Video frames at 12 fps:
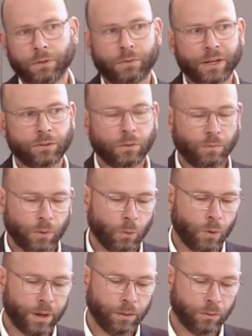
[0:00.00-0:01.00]
the rest of the
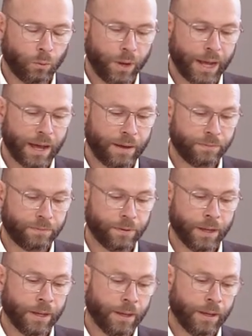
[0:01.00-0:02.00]
world. We have
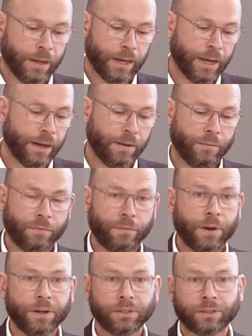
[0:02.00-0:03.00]
uh,
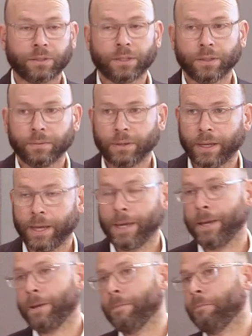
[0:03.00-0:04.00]
first uh,
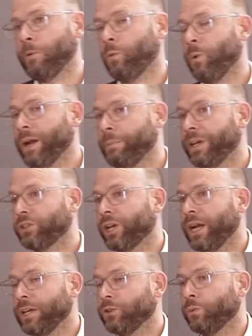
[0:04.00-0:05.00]
one big
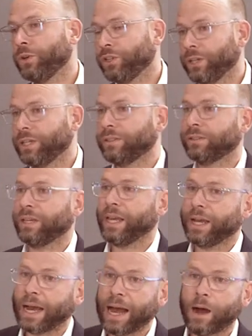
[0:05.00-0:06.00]
challenge, which is
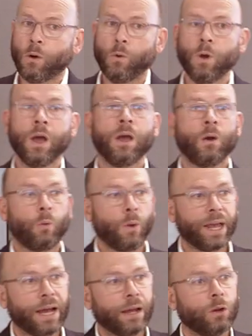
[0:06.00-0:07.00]
see how
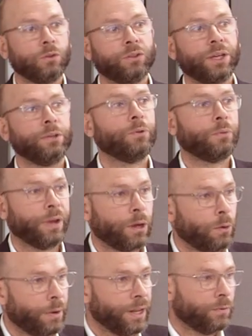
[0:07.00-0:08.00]
we can continue
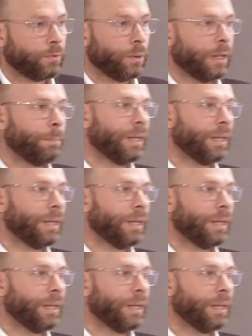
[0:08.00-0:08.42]
recovering from the